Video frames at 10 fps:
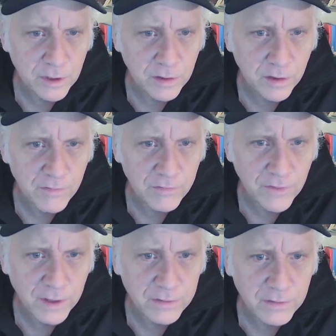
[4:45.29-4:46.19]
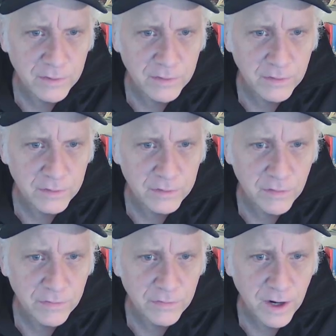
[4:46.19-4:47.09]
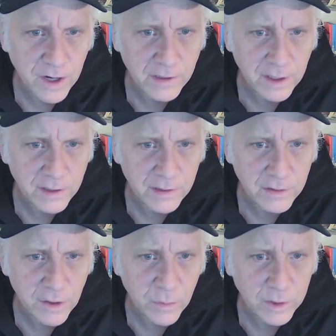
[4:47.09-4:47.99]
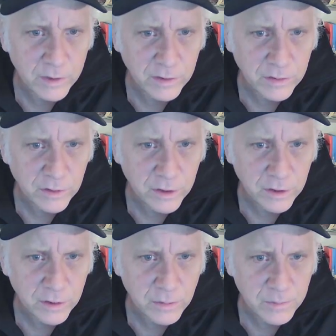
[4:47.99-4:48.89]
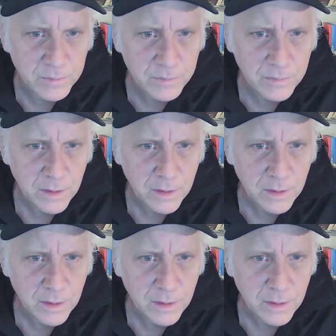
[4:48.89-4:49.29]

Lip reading: particularly effective because I was so frightened I didn't know what to do.